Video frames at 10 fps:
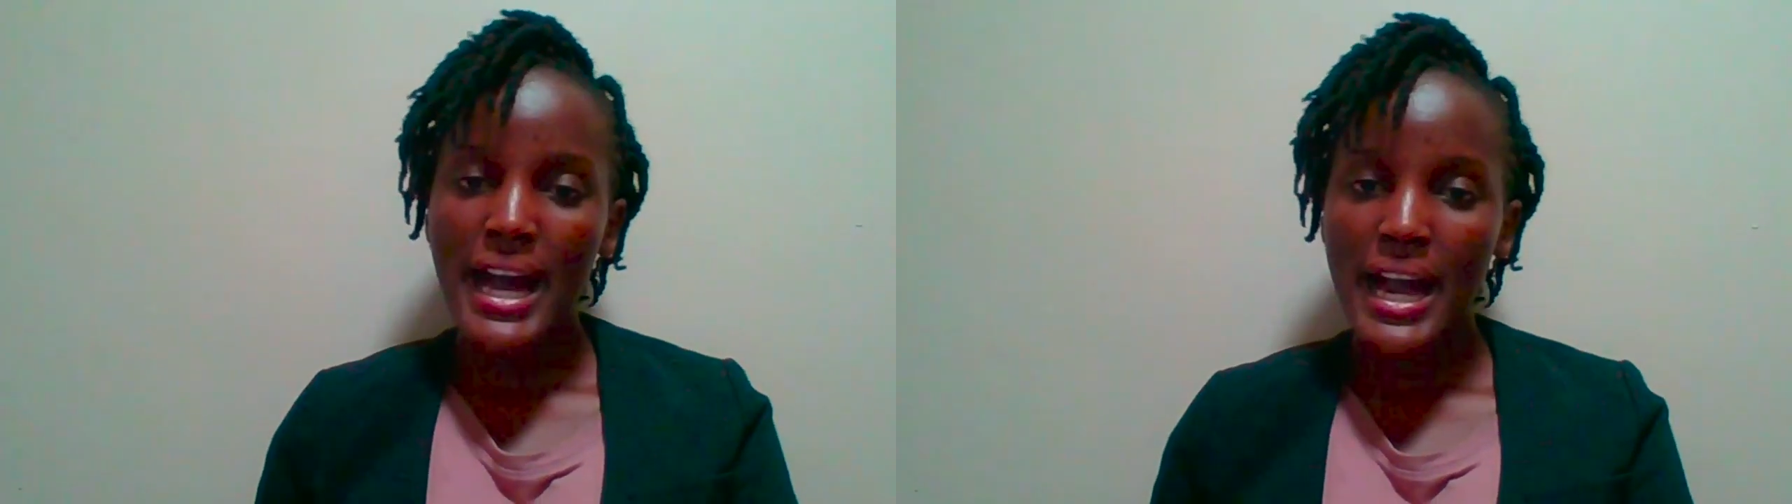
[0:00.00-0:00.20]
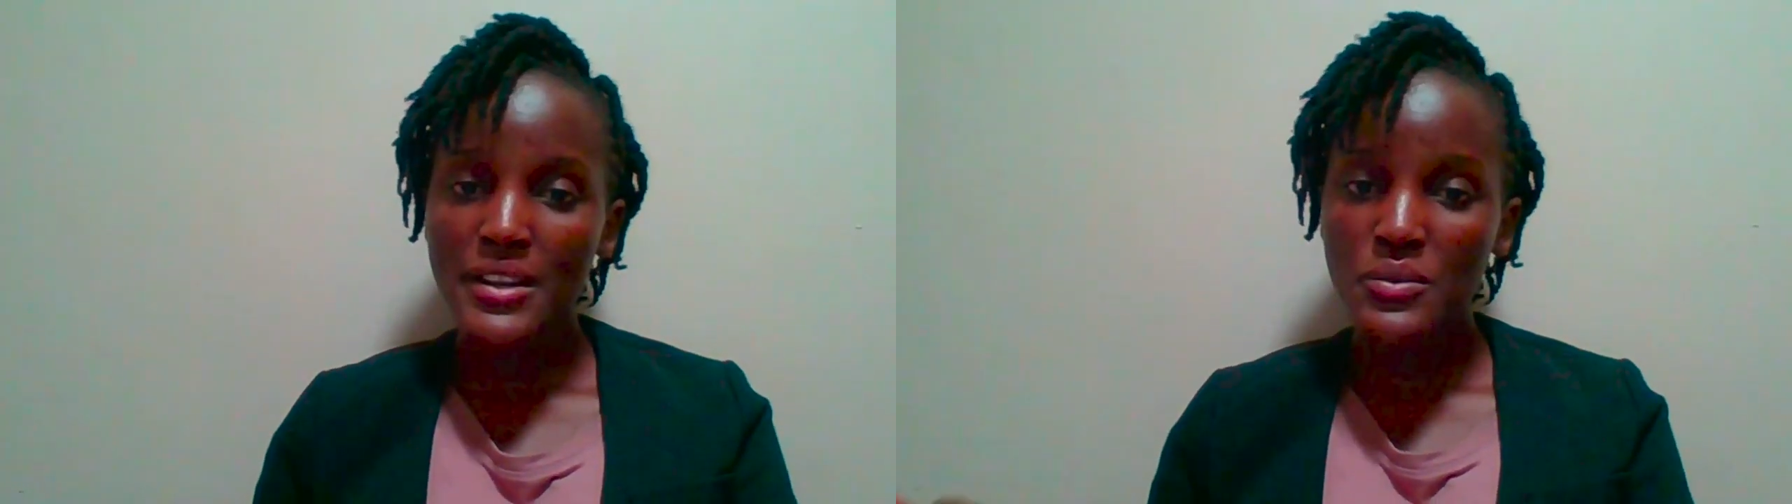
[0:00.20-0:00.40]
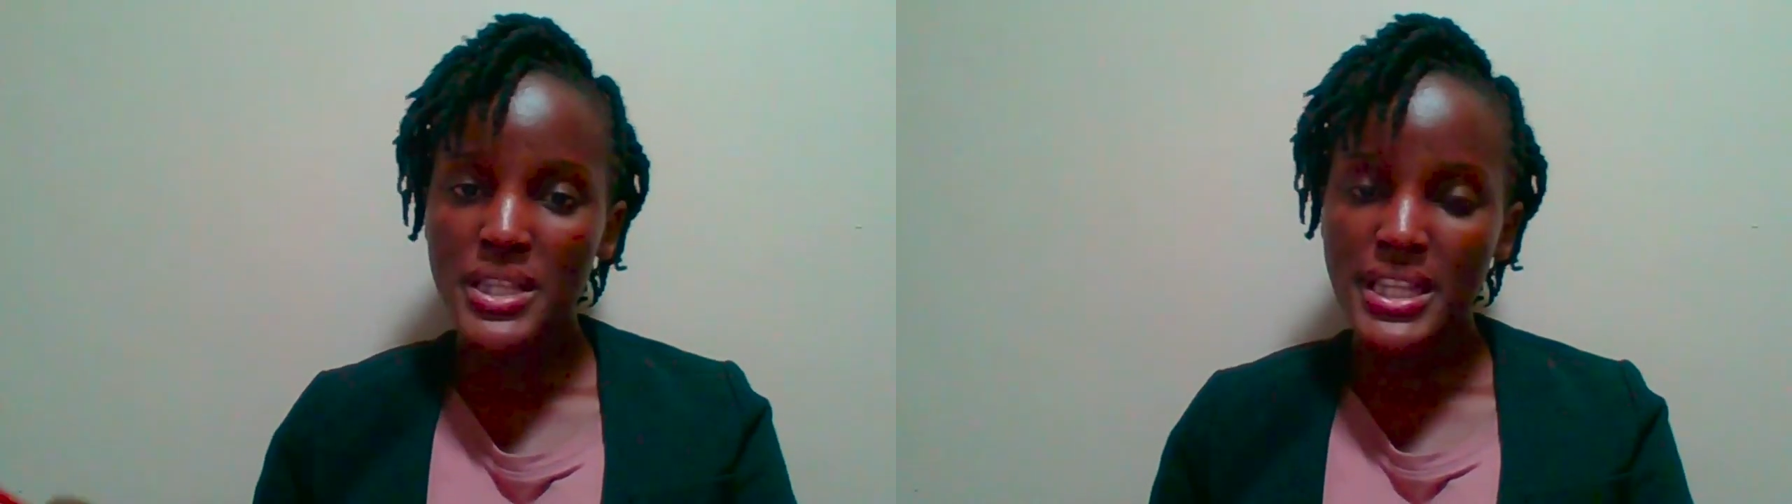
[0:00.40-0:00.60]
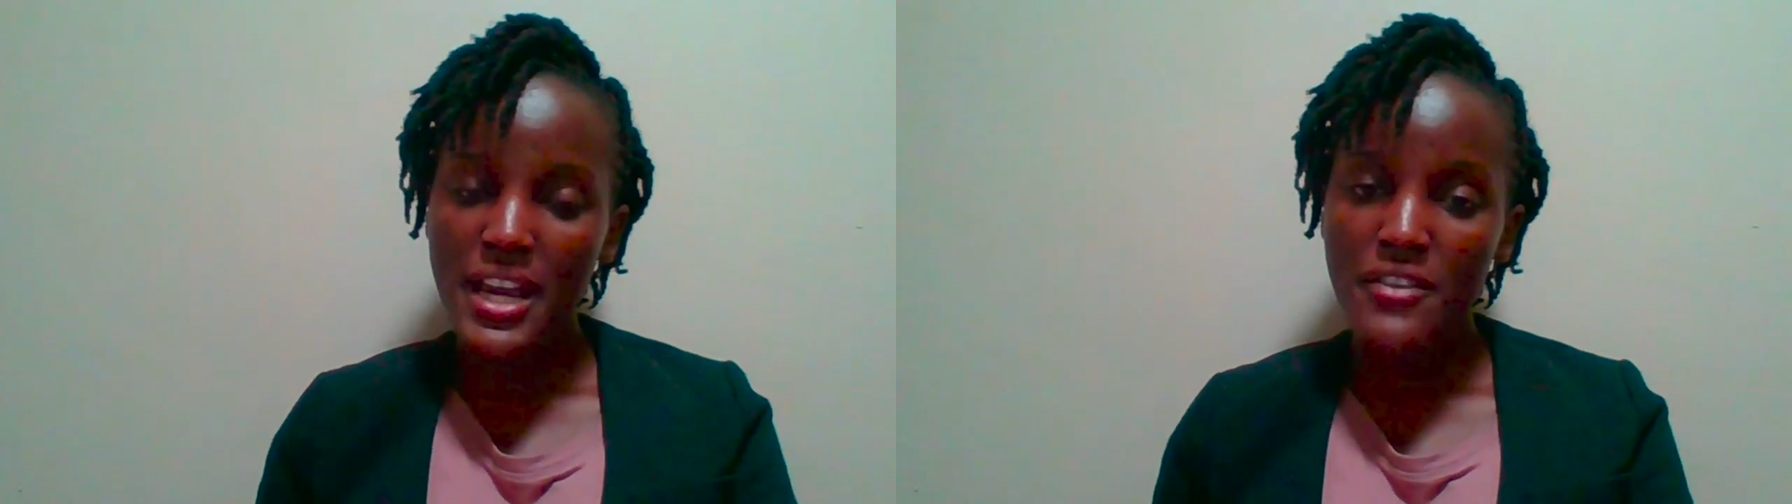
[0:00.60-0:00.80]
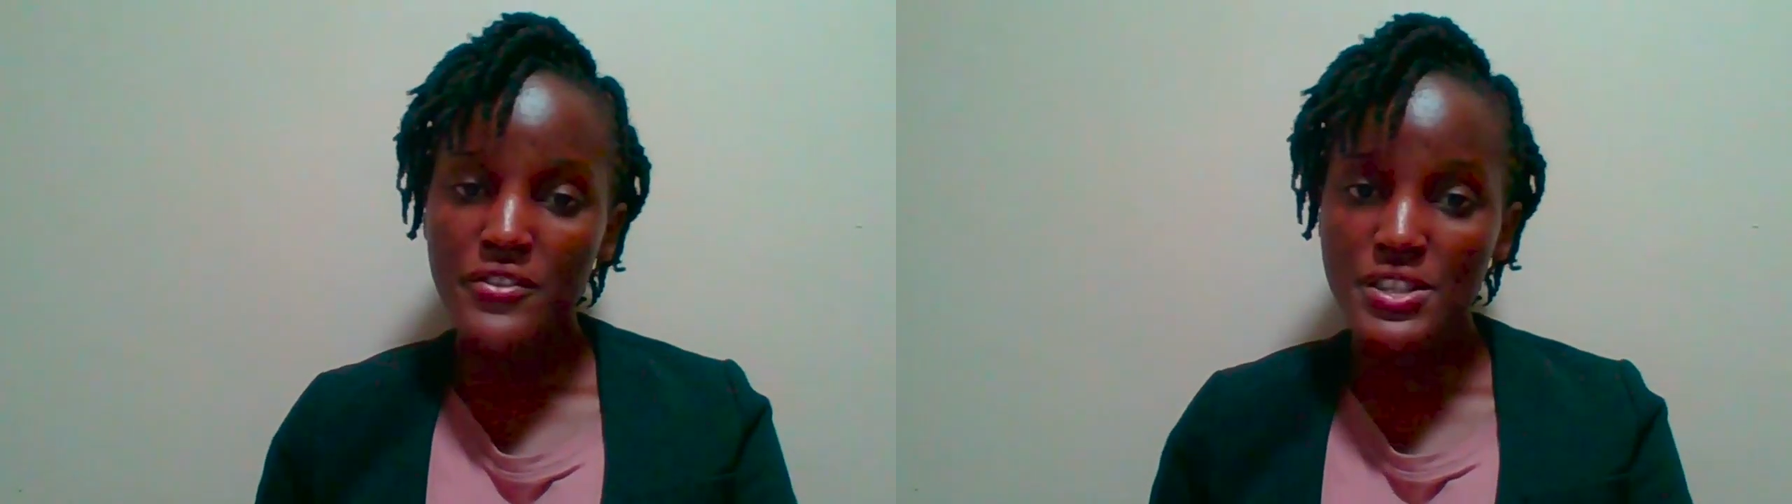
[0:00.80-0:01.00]
And with
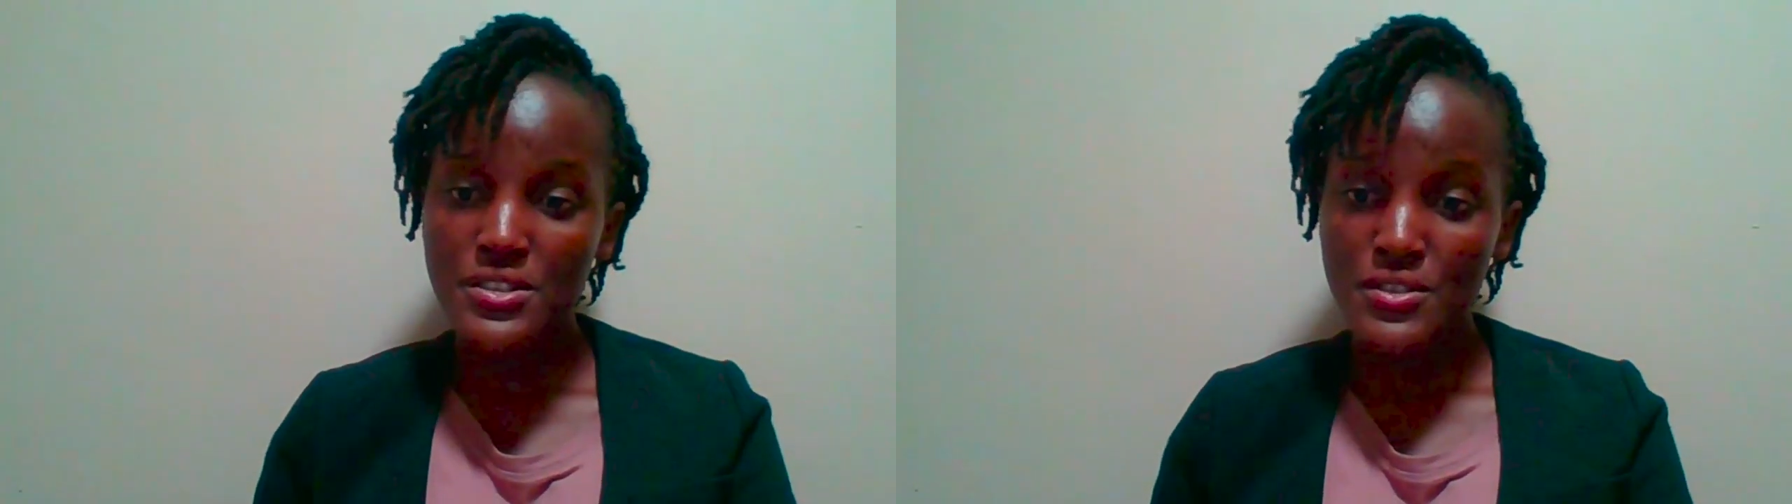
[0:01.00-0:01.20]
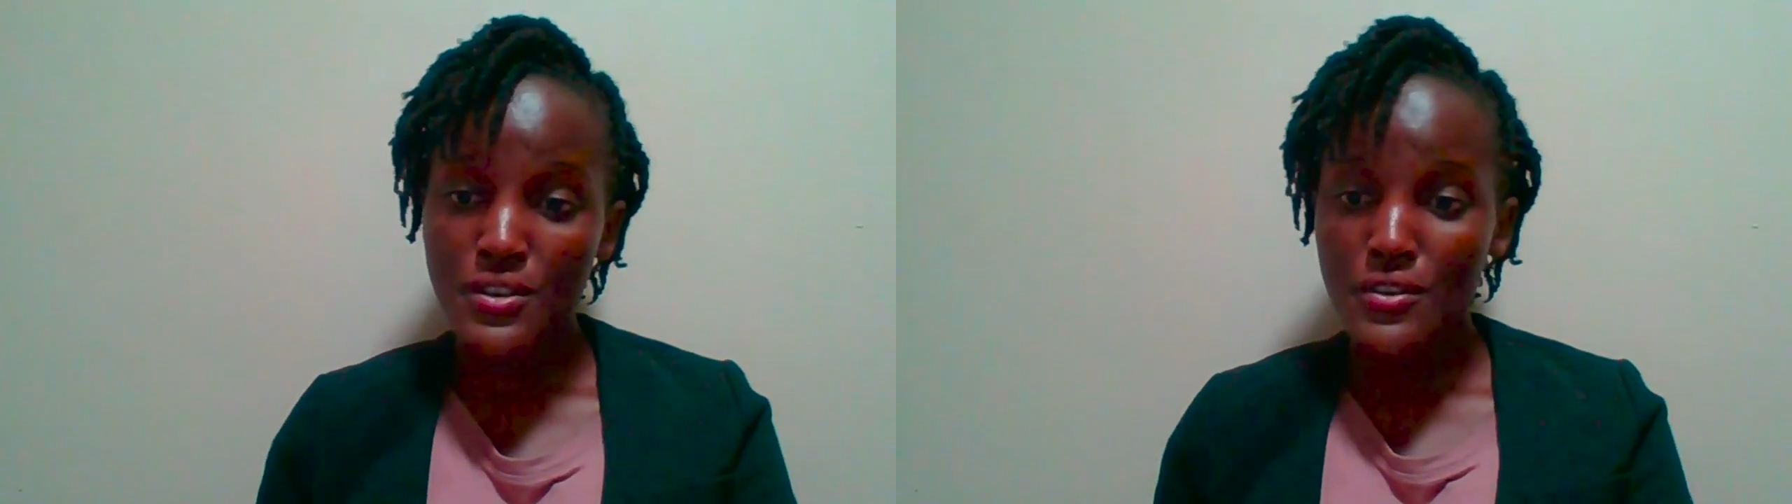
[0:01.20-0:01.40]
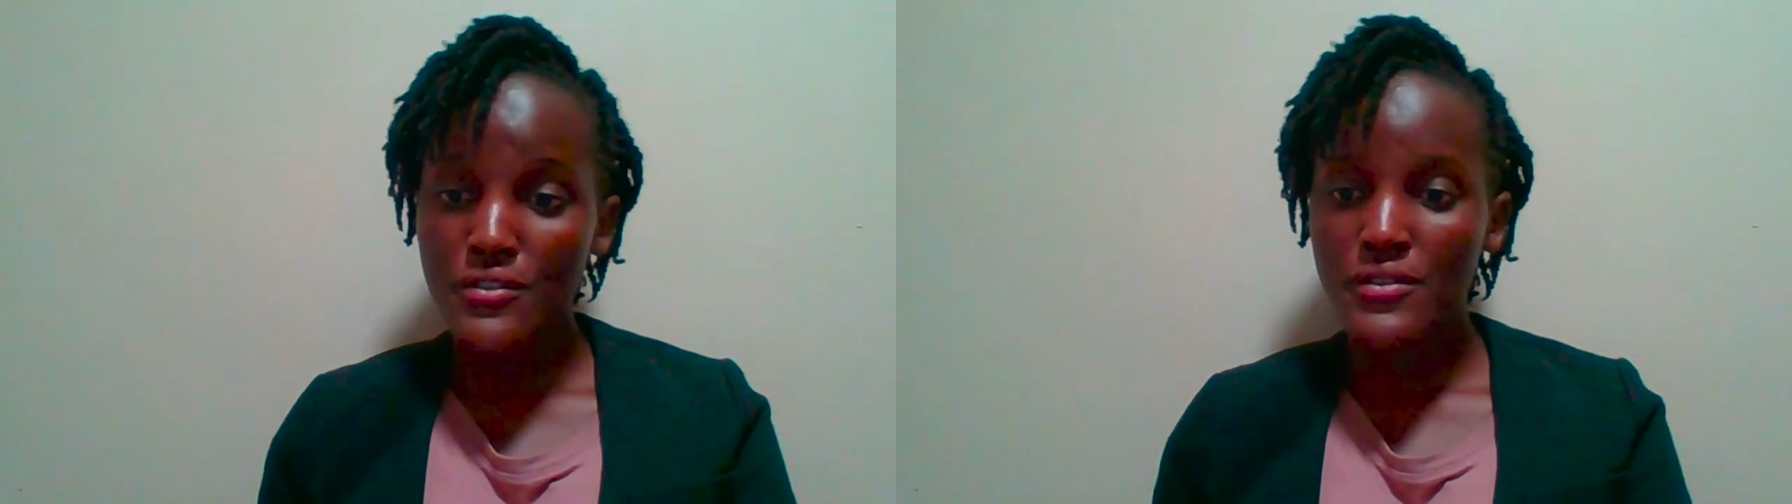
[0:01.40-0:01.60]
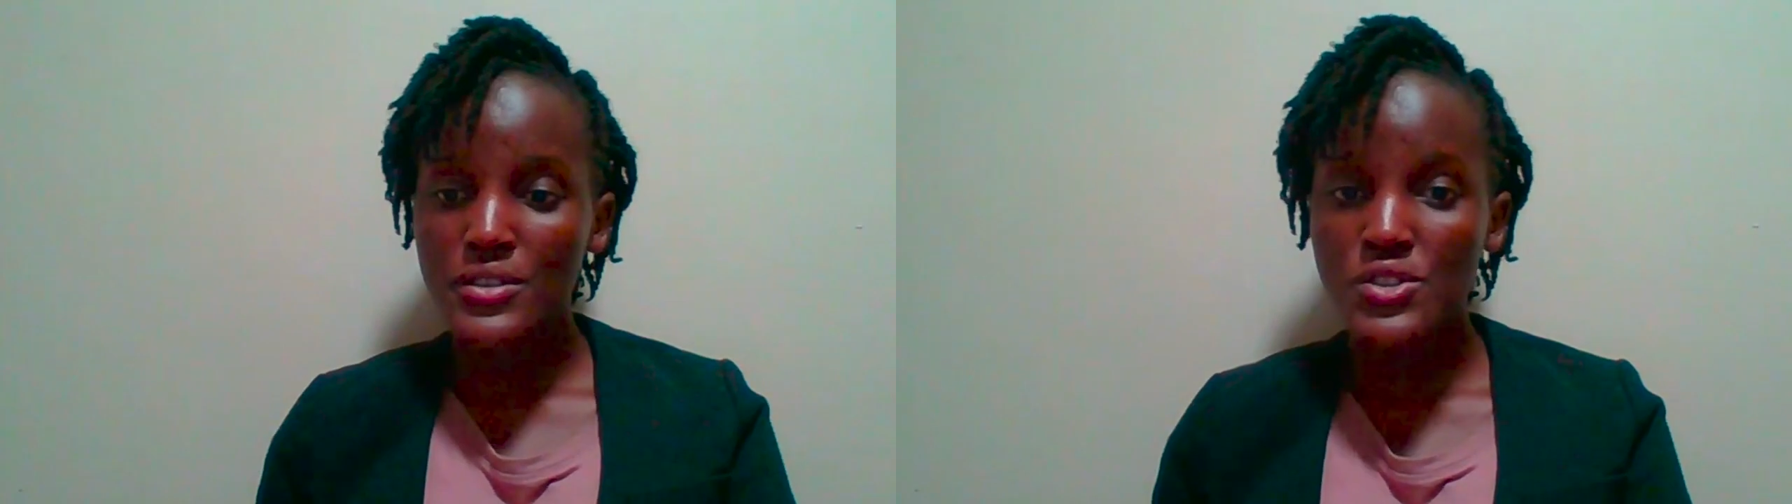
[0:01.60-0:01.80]
every stove,